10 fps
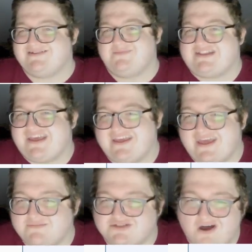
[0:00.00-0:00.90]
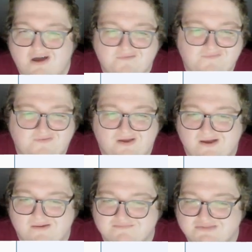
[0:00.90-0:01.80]
seem to take games off,
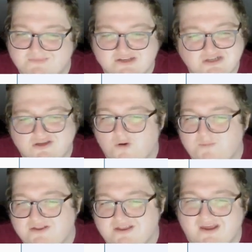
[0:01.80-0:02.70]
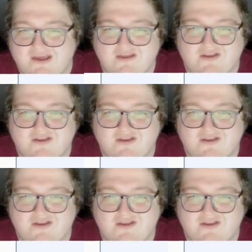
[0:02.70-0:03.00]
especially Kopi tonight.